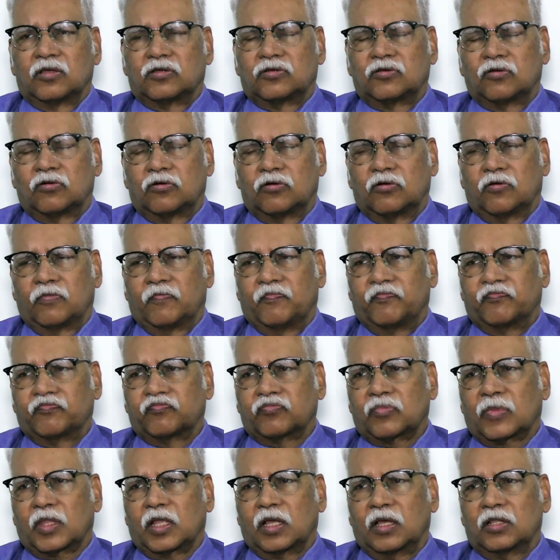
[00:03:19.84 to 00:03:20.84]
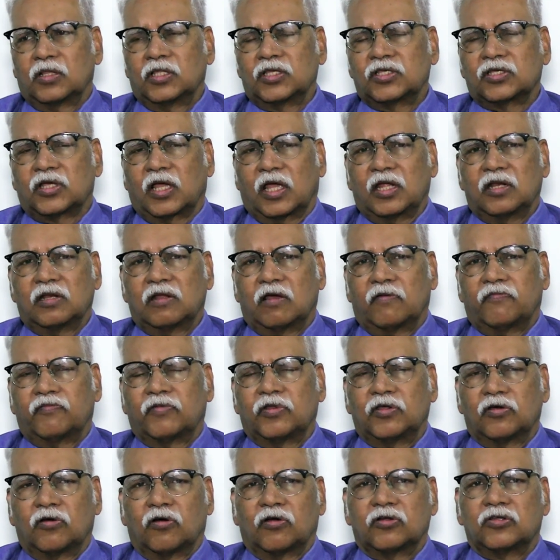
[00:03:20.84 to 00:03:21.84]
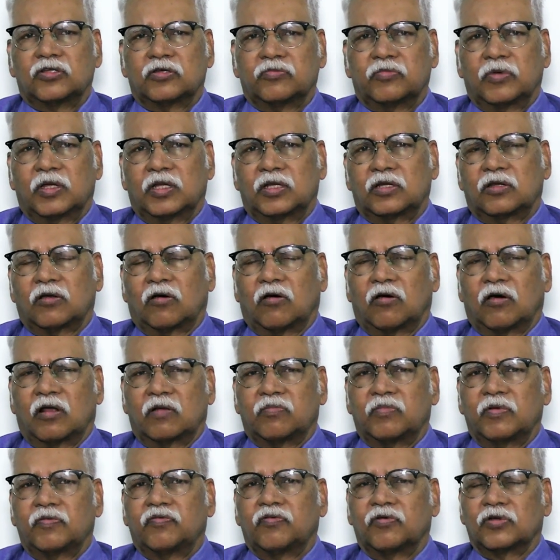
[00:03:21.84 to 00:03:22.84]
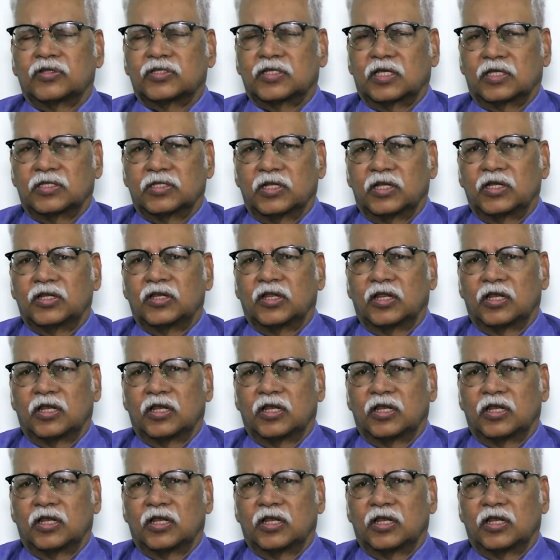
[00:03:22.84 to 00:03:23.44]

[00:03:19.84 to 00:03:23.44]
So, this kind of neoadjuvant or before surgery